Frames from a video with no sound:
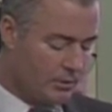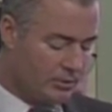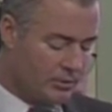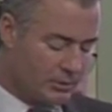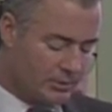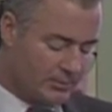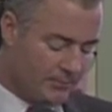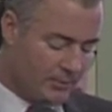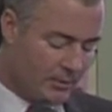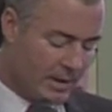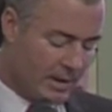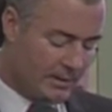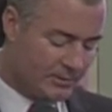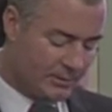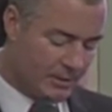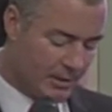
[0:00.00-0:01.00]
Just a few
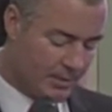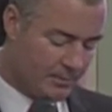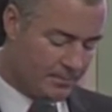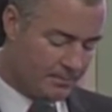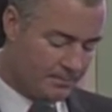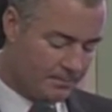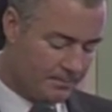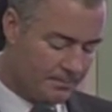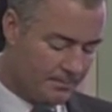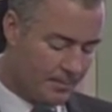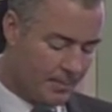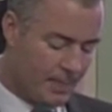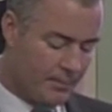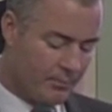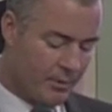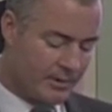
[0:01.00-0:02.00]
days ago,
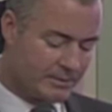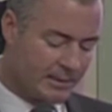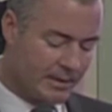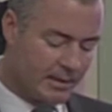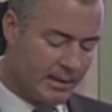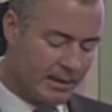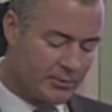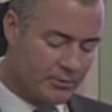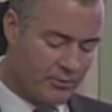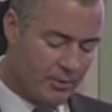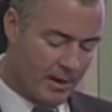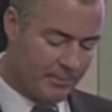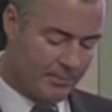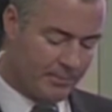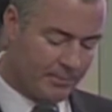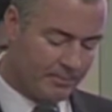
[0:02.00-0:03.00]
President elect
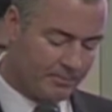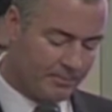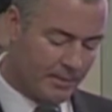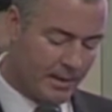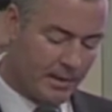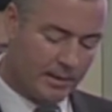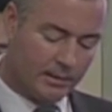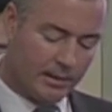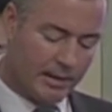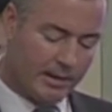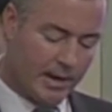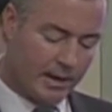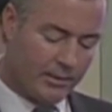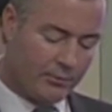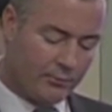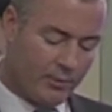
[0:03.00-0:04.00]
Trump laid
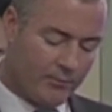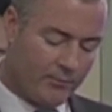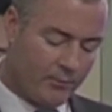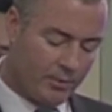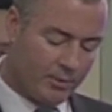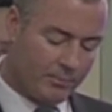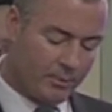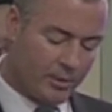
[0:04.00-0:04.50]
out a threefold